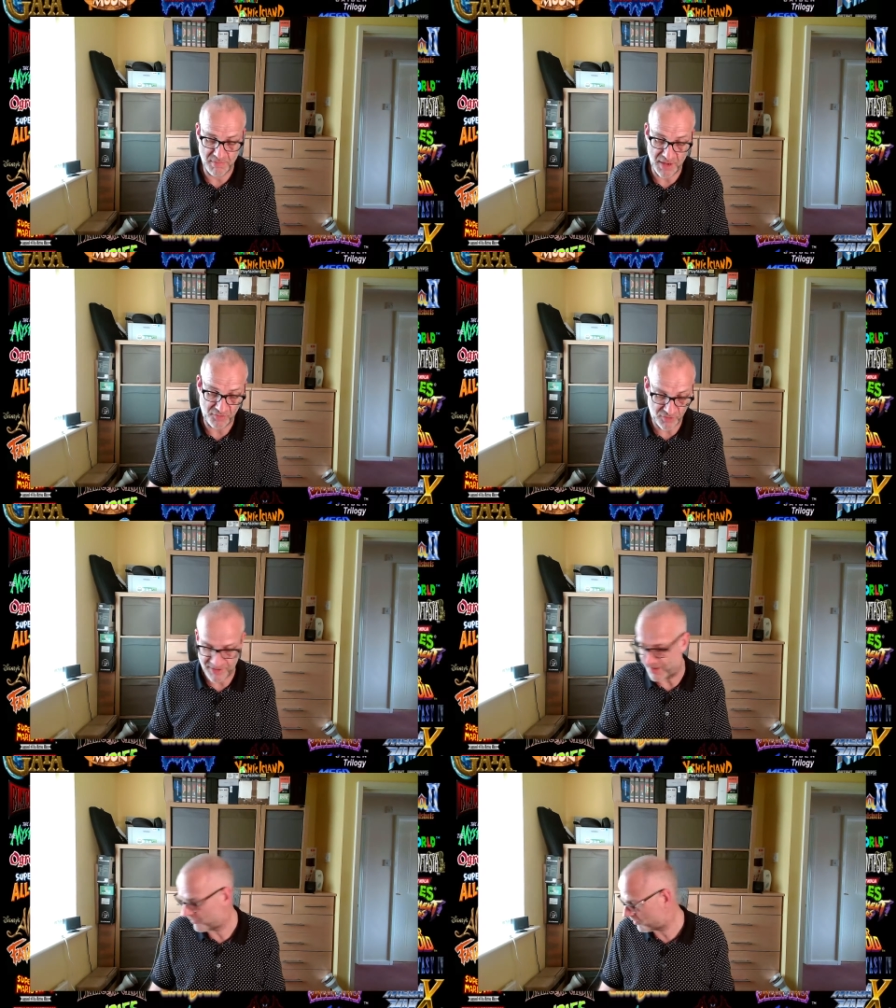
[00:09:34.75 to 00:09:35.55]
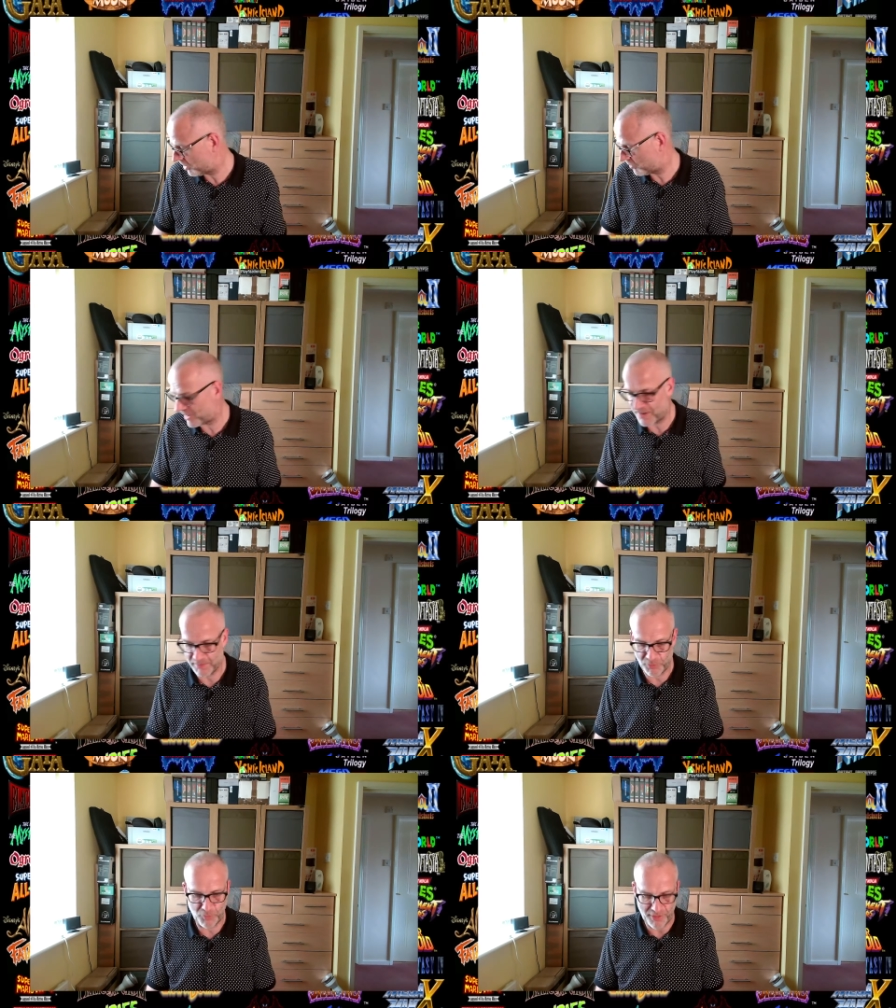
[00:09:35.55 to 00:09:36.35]
Dreamcast, and I went out
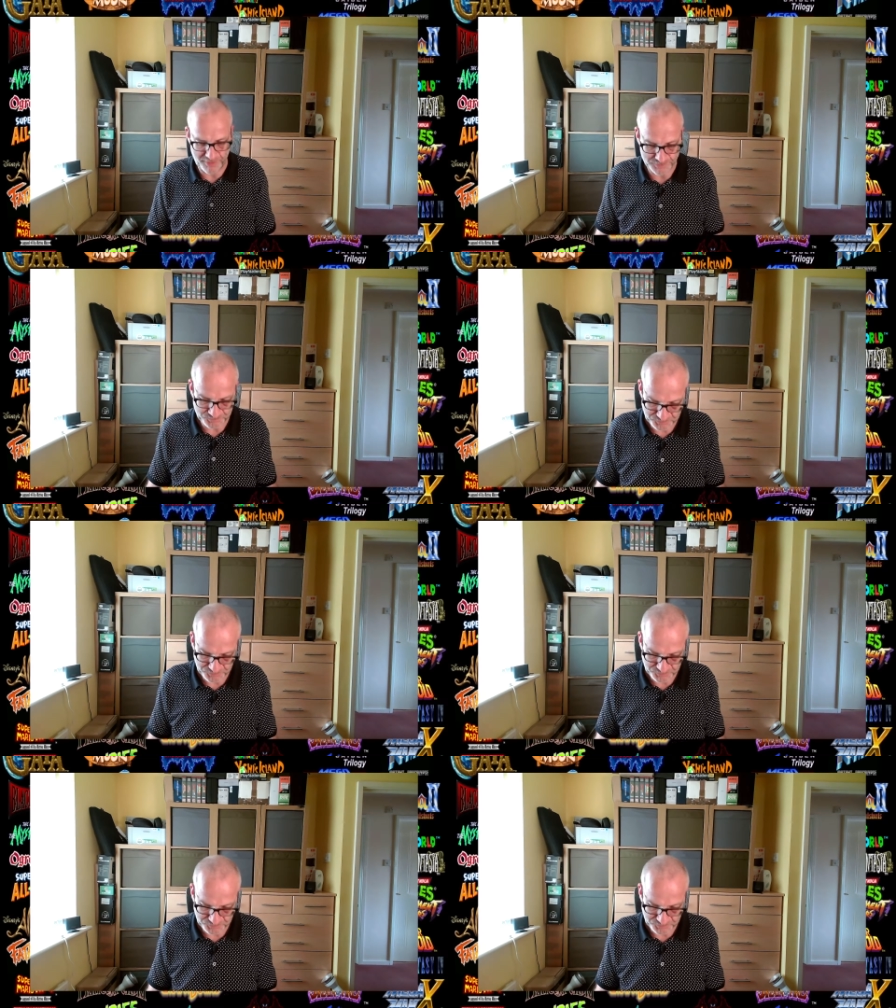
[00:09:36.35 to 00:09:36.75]
and bought that.